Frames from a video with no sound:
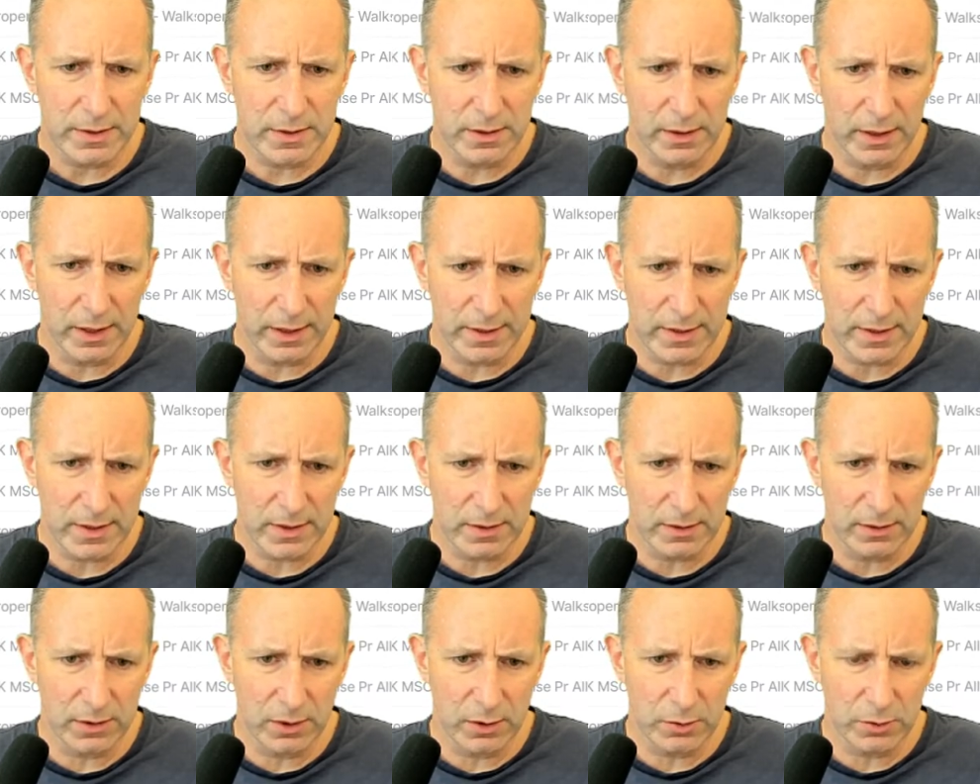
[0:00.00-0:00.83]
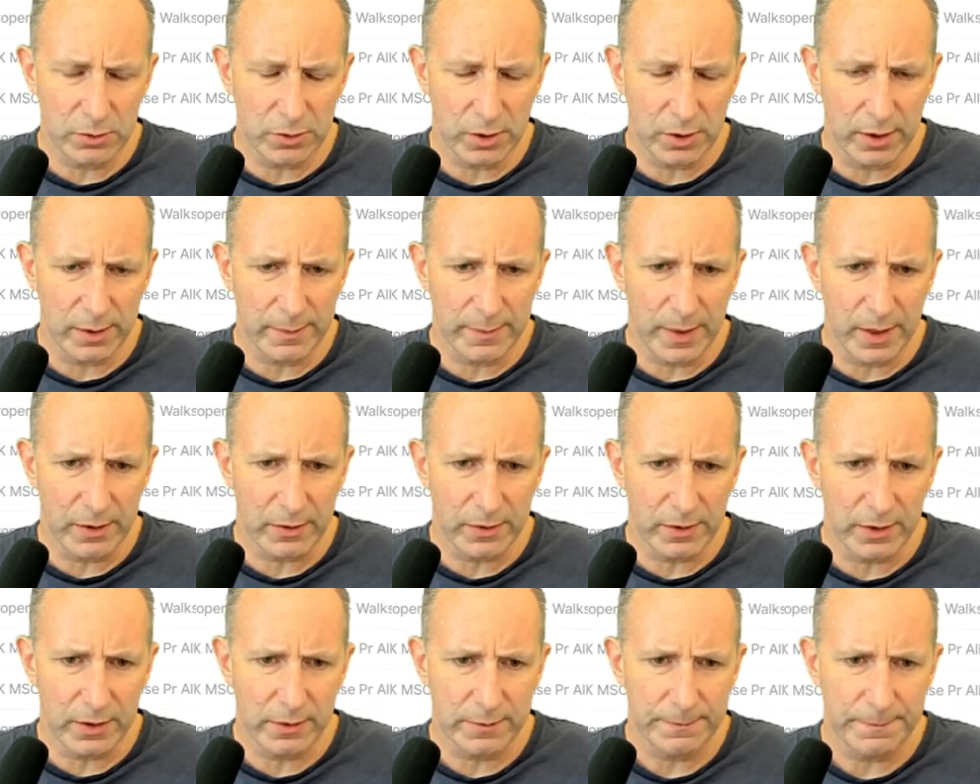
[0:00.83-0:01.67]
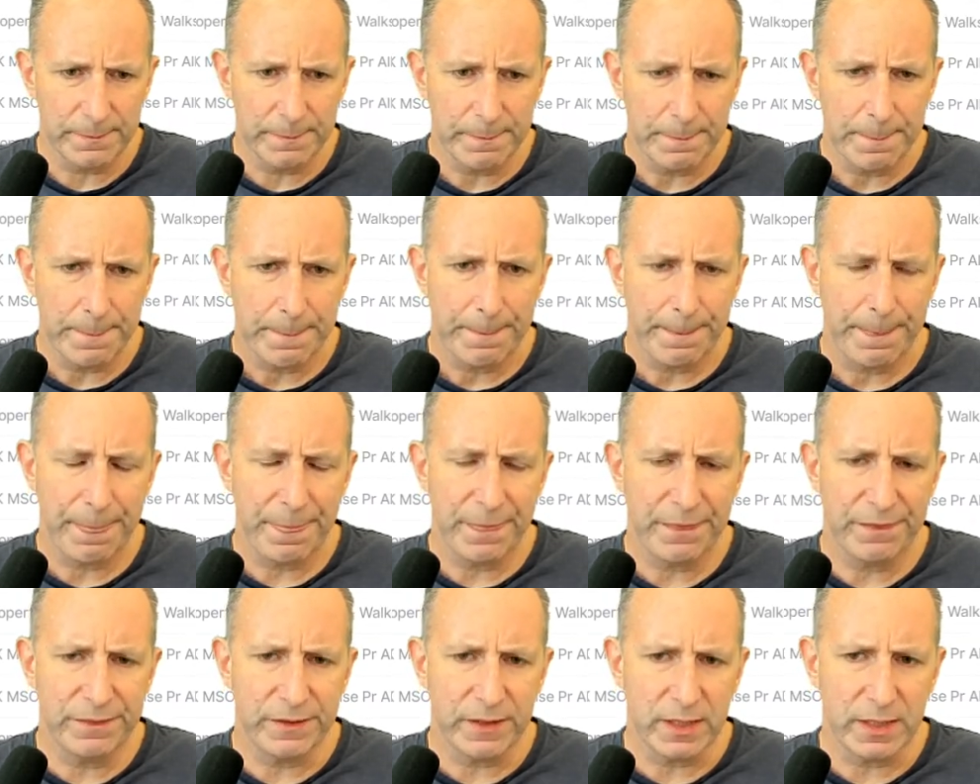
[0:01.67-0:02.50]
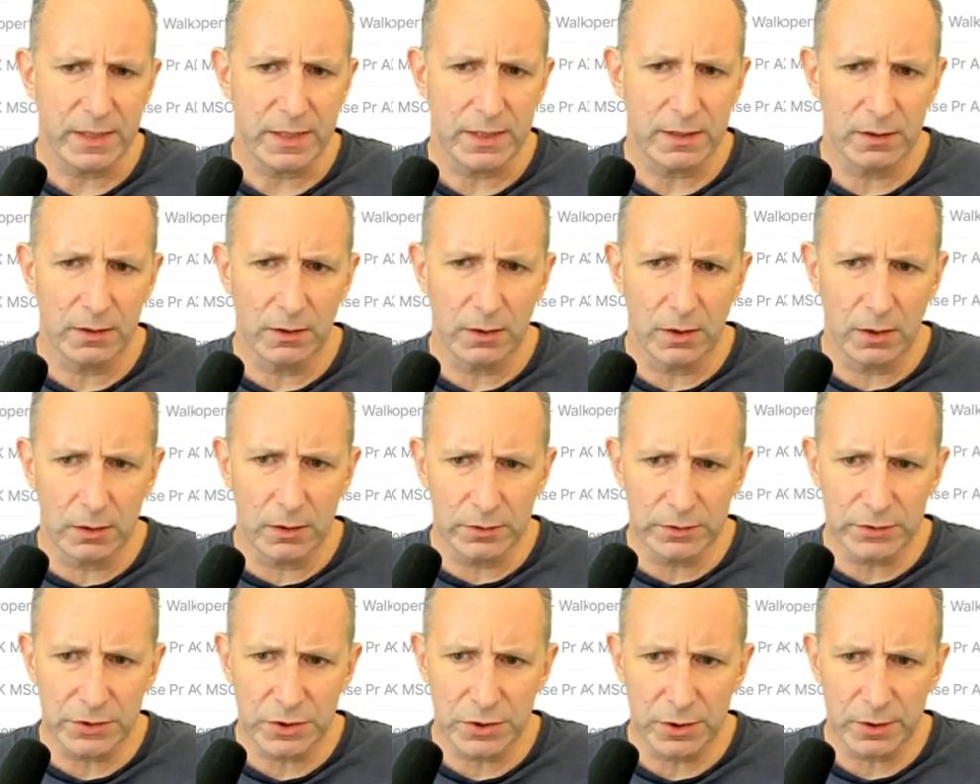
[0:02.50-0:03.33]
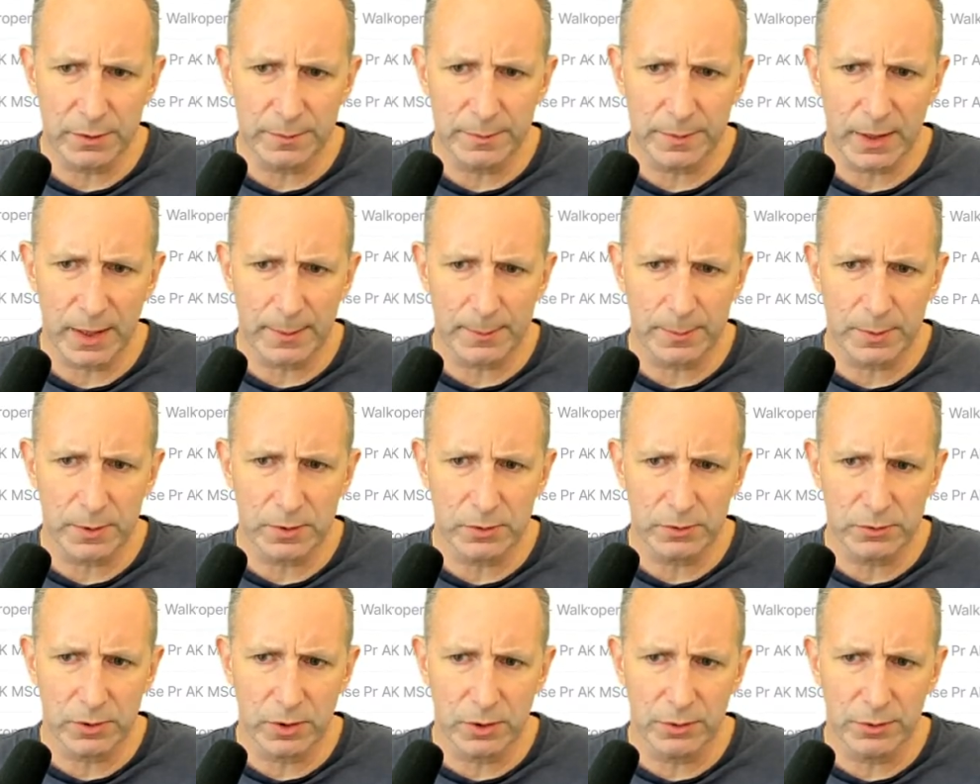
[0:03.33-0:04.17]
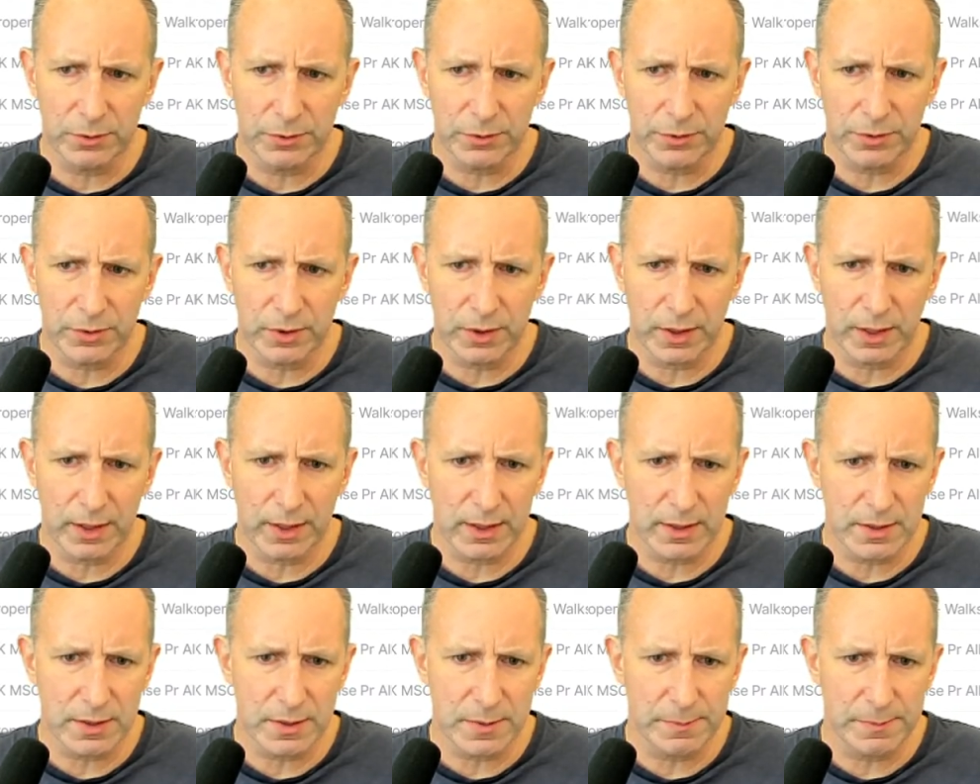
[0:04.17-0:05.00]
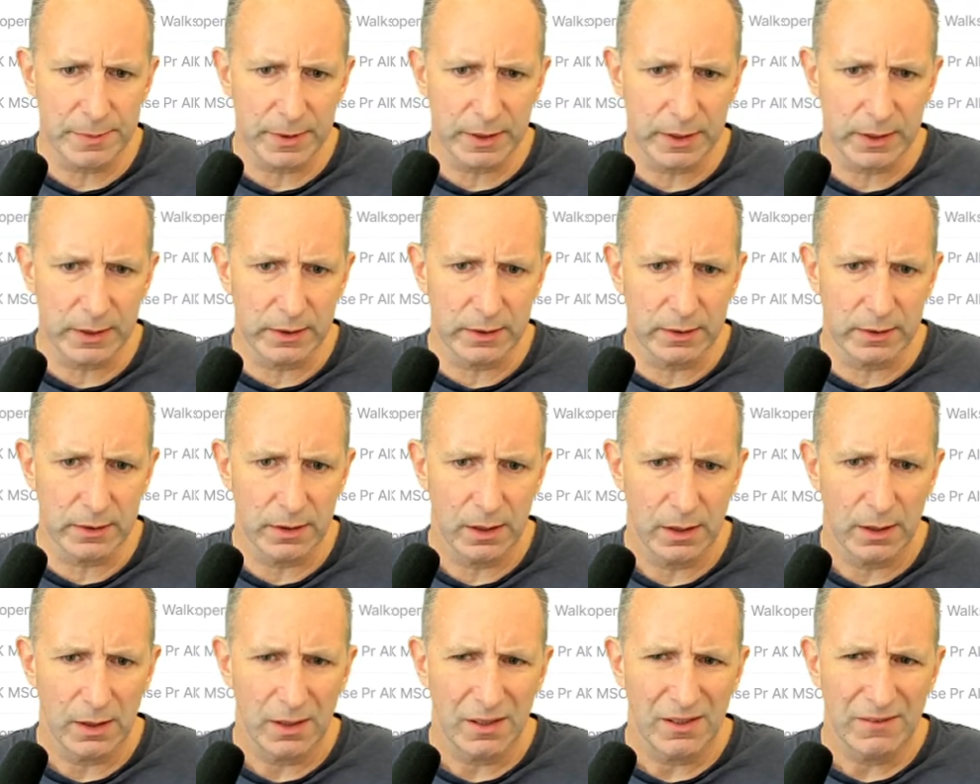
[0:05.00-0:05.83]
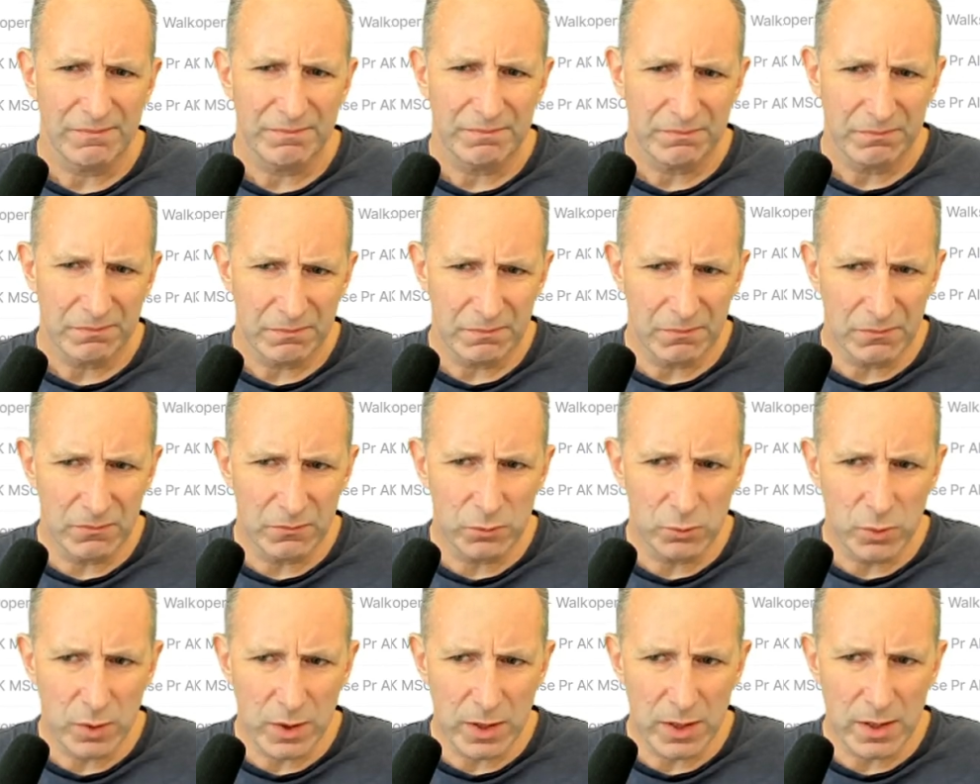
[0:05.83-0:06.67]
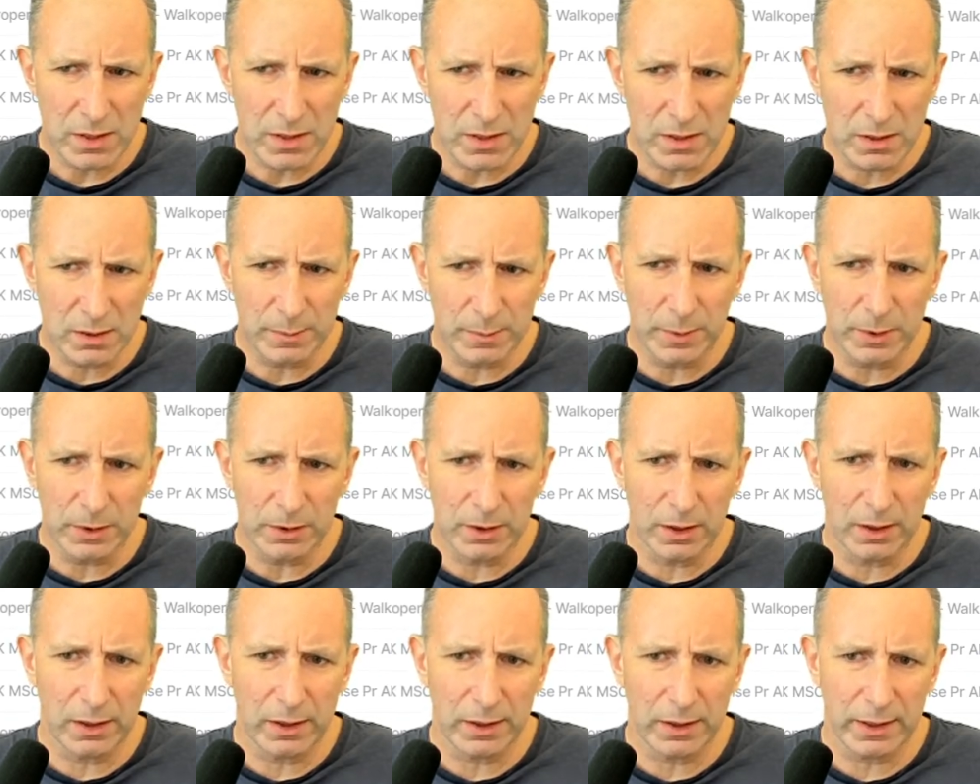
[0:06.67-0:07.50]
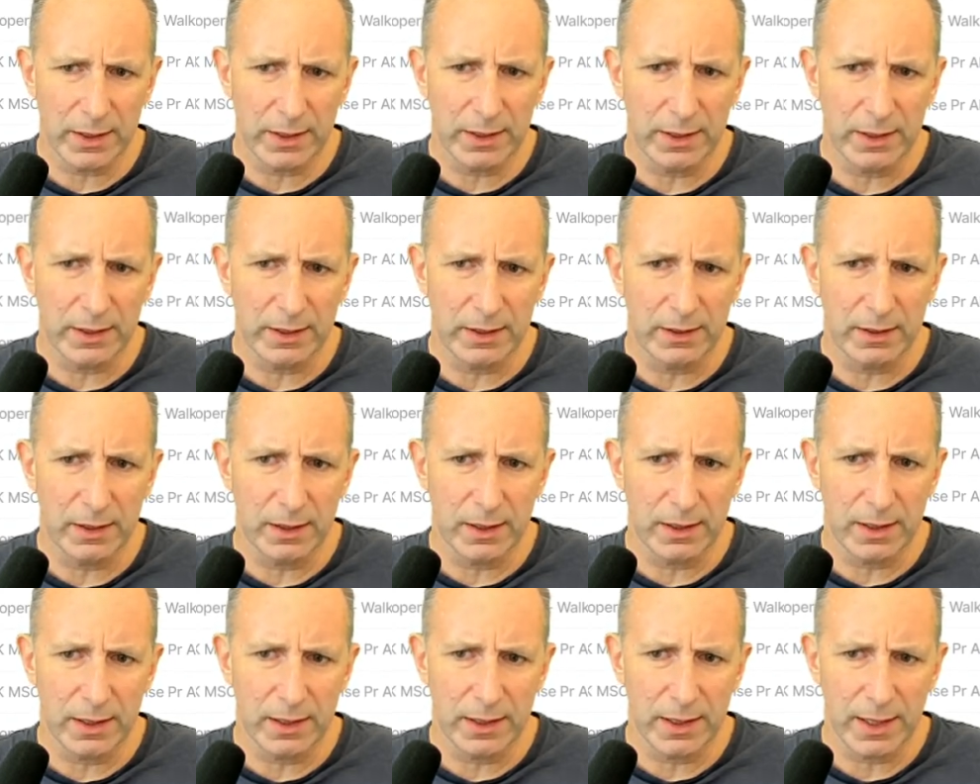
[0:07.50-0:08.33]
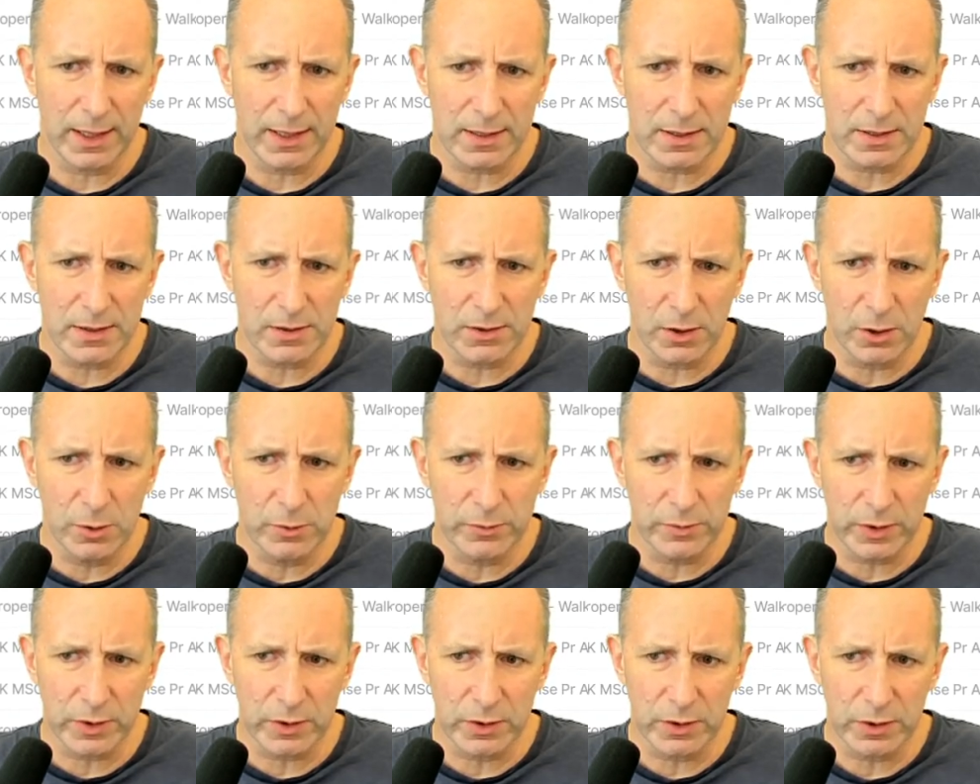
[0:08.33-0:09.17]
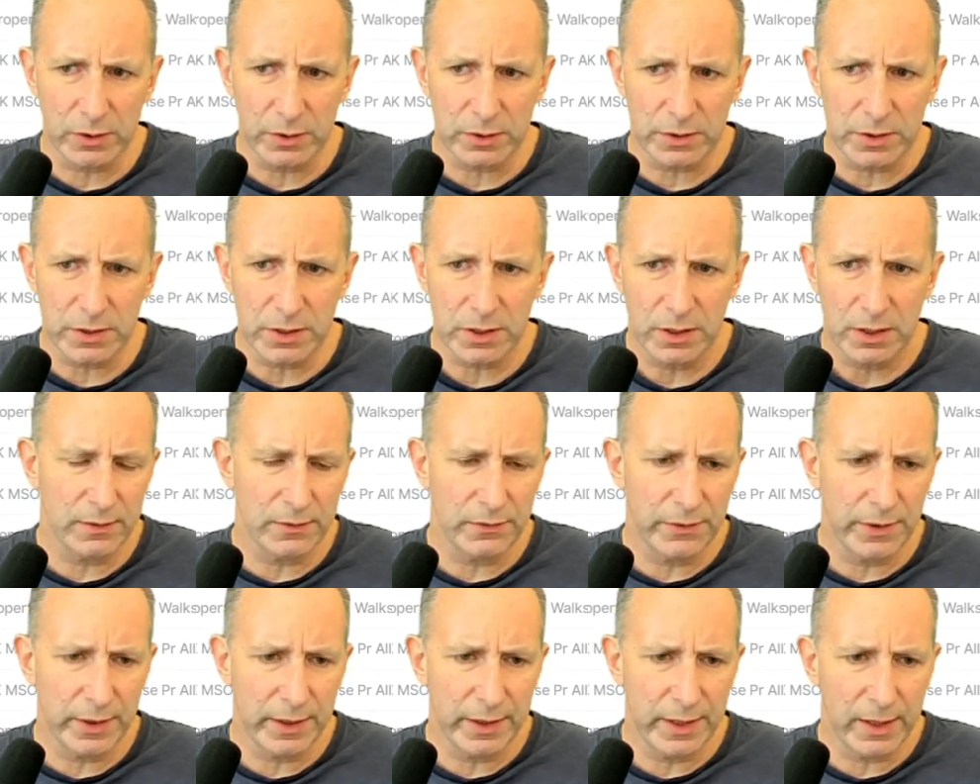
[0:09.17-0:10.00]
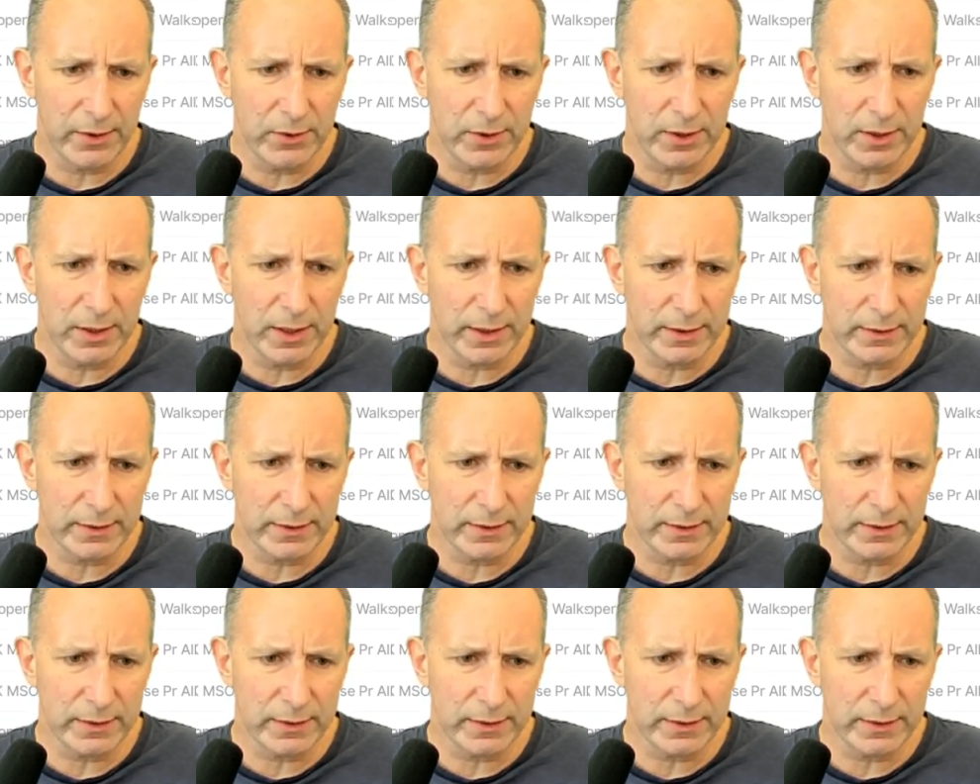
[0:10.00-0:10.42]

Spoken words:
nice low crime area, the long-term capital growth has been reasonable, i.e. it hasn't overcooked. An area like